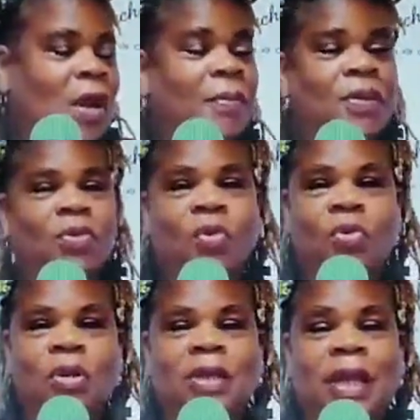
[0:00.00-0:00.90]
I'm an
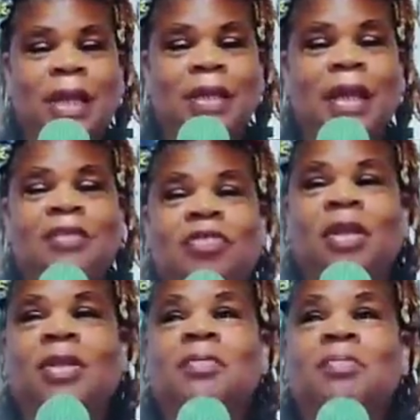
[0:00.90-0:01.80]
ordained
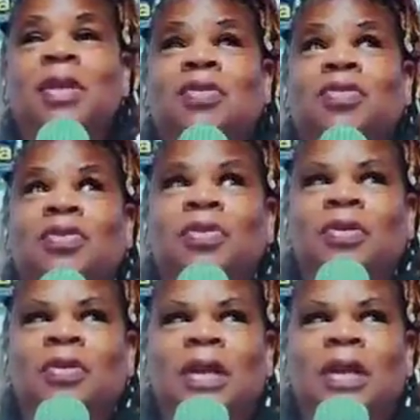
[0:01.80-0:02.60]
angelic minister.